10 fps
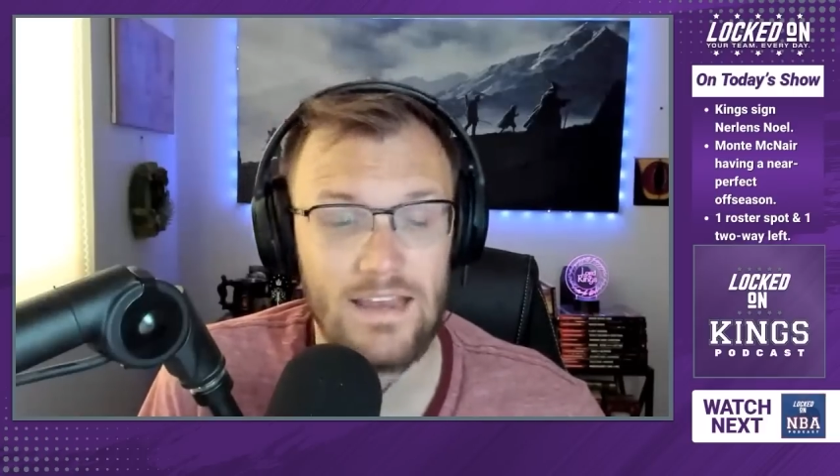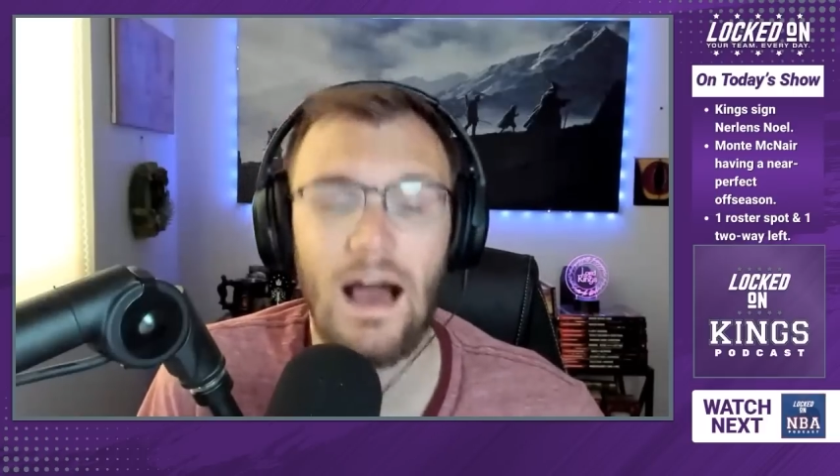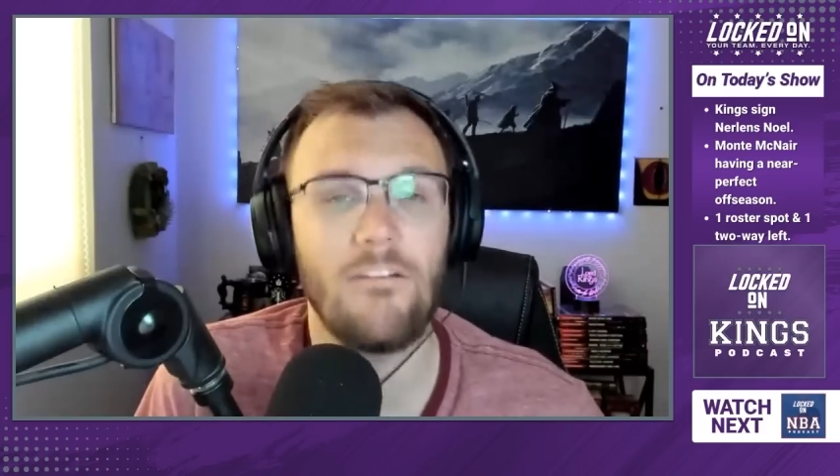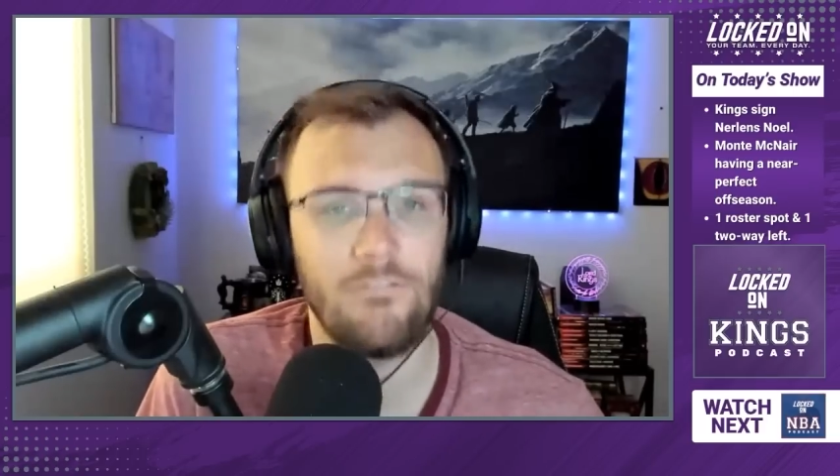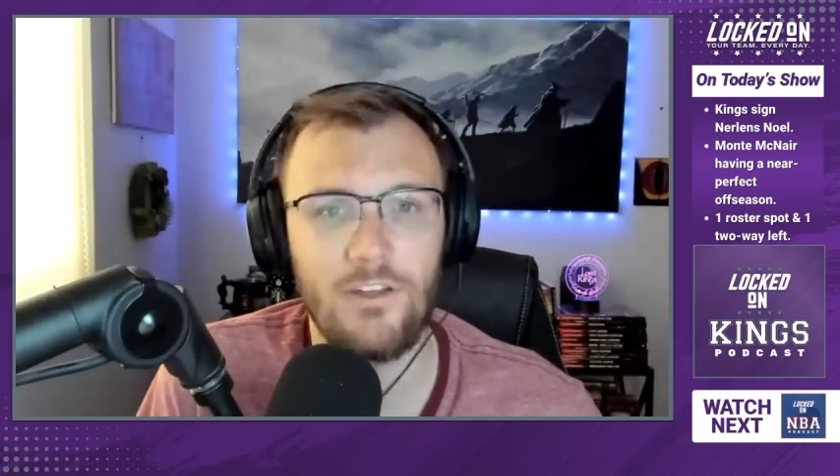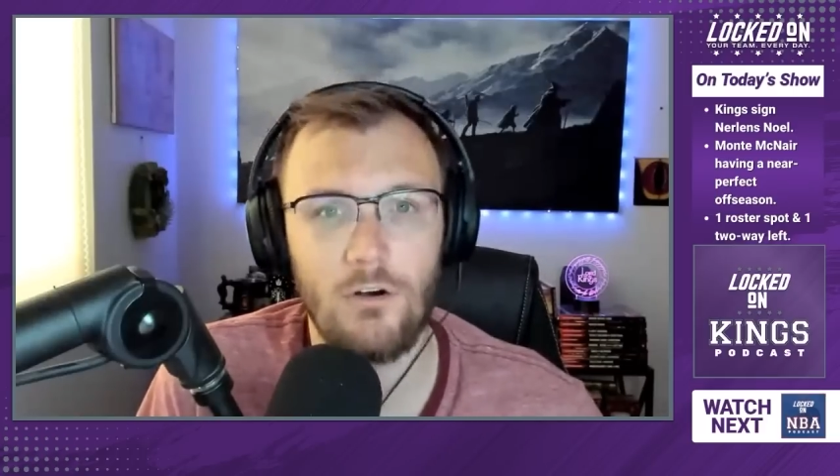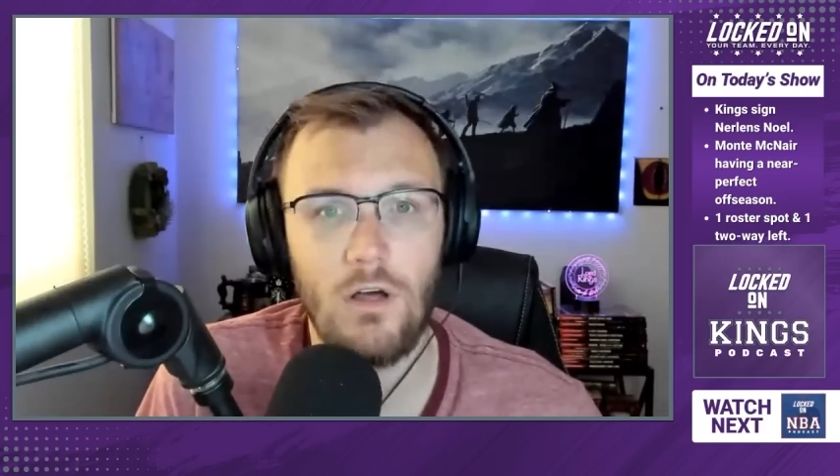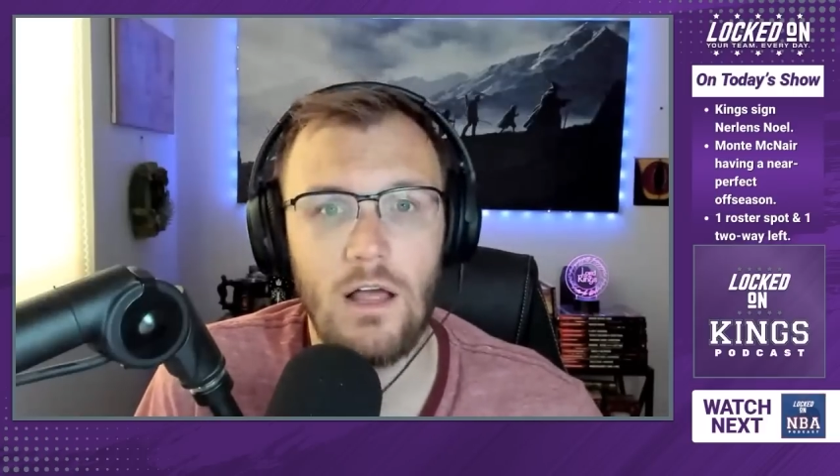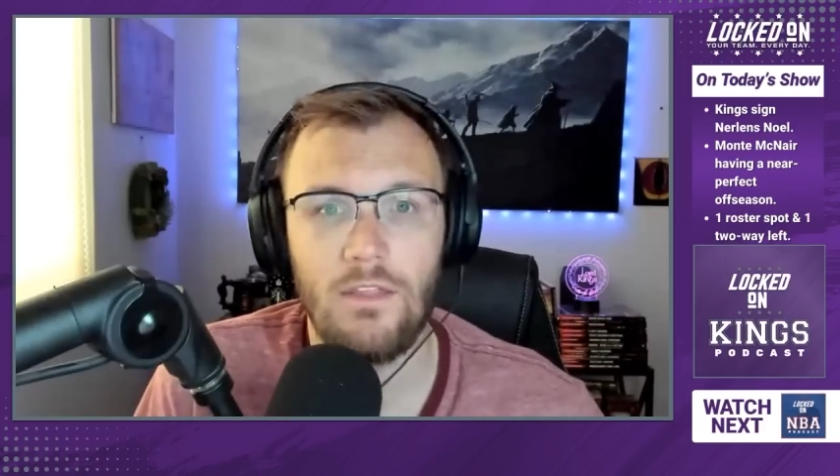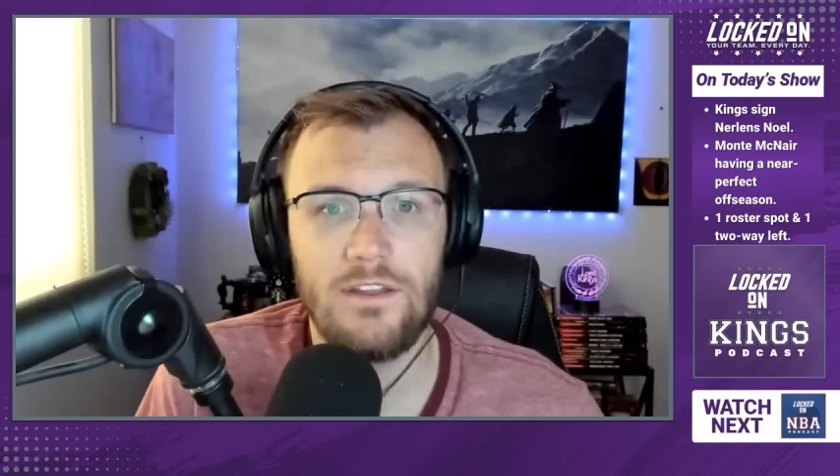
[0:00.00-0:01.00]
not
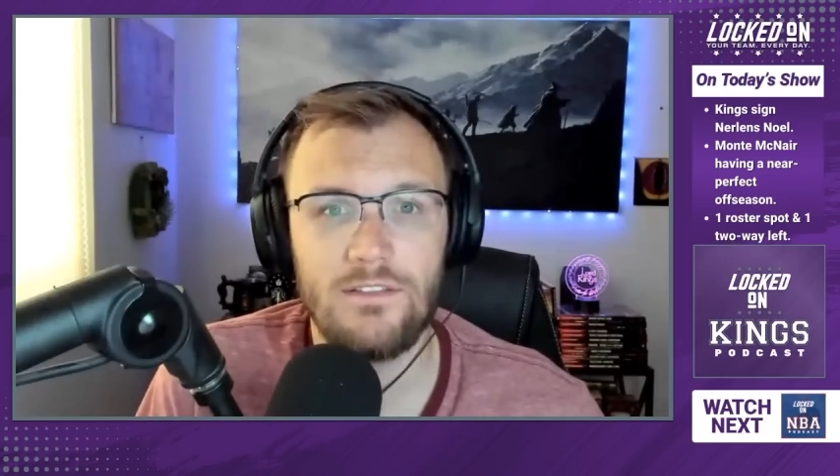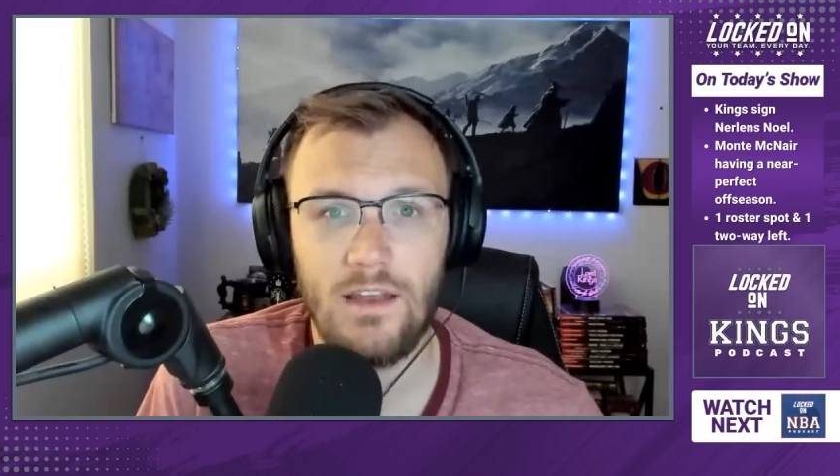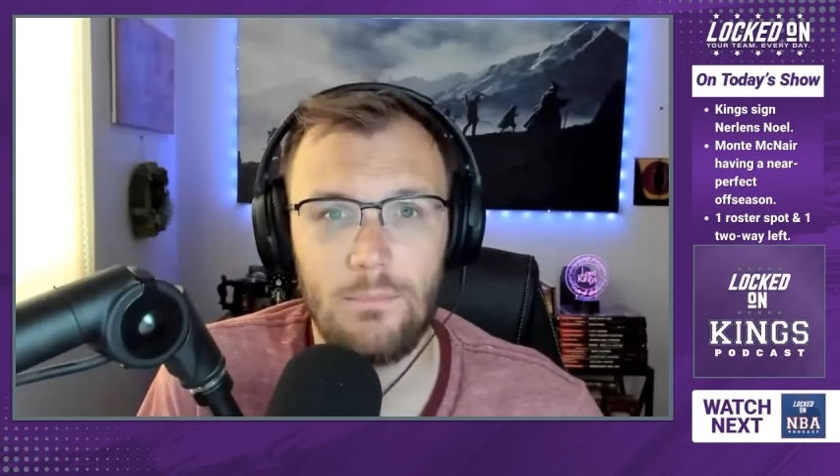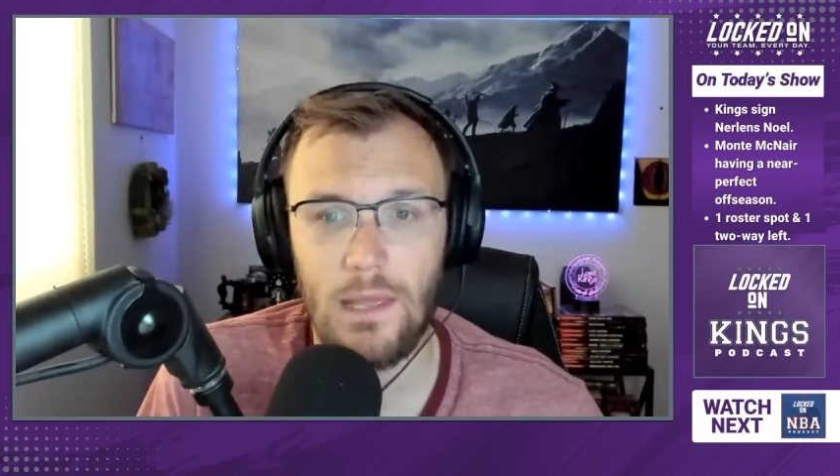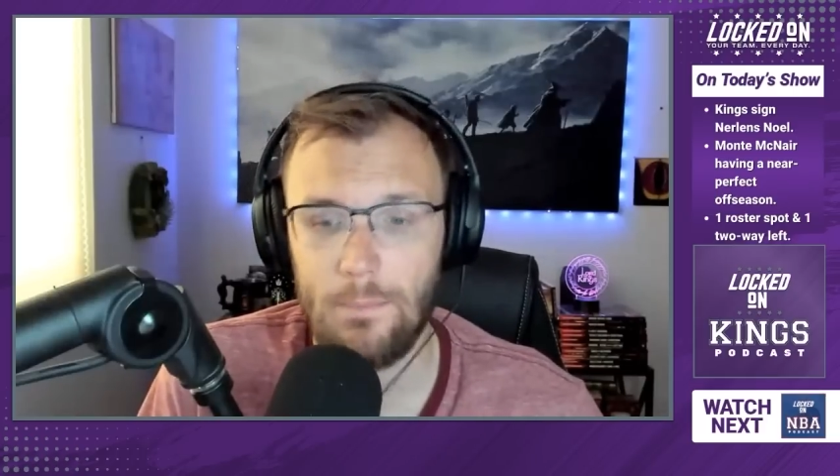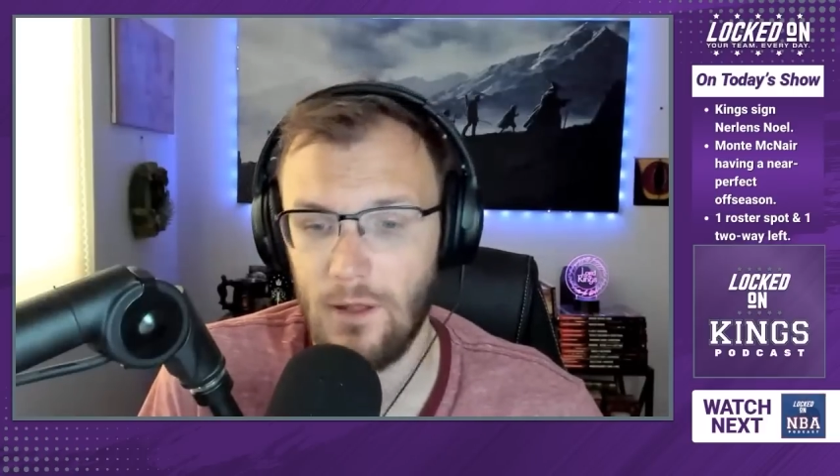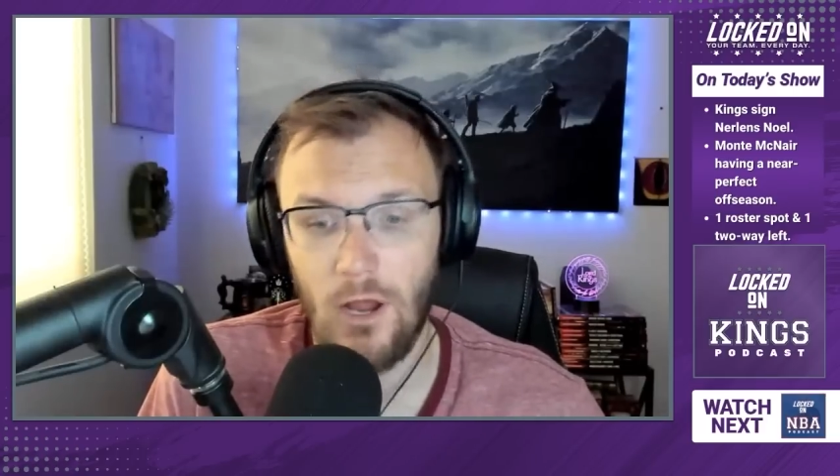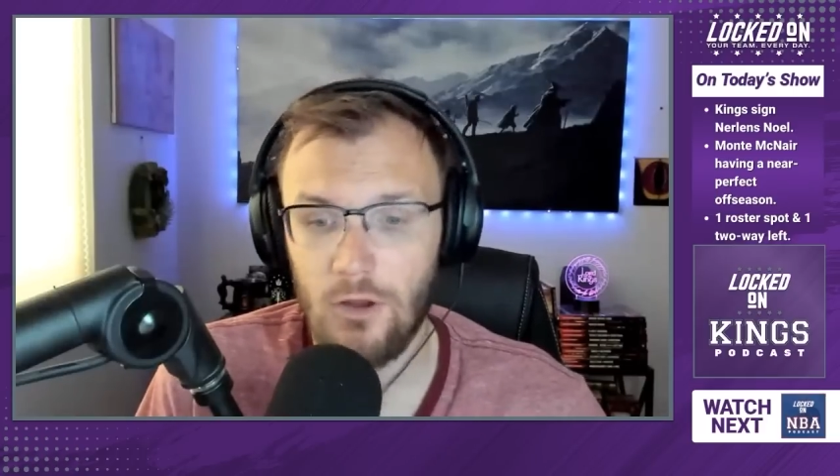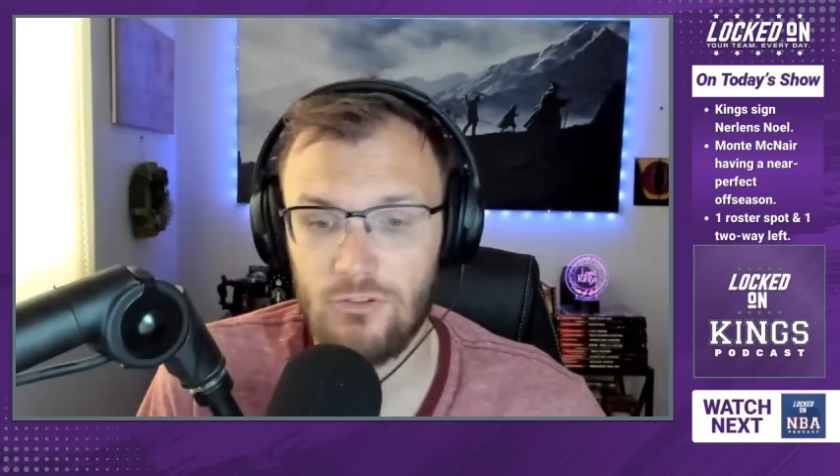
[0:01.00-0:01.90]
feel that he's an NBA player.